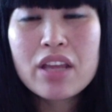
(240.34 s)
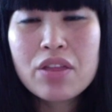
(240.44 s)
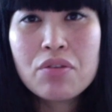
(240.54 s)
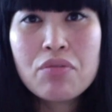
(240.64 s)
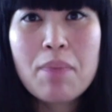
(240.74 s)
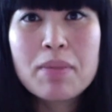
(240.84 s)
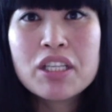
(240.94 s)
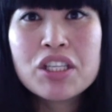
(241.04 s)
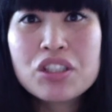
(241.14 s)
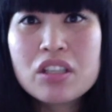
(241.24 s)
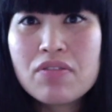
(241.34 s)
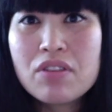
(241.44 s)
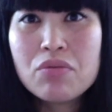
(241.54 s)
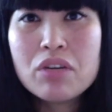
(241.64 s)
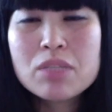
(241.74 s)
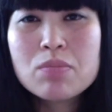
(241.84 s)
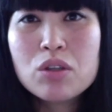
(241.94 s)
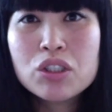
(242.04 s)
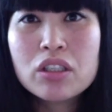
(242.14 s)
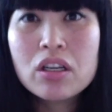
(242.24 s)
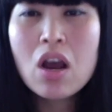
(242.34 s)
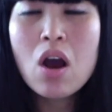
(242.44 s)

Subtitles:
through repetition of the wrist motion,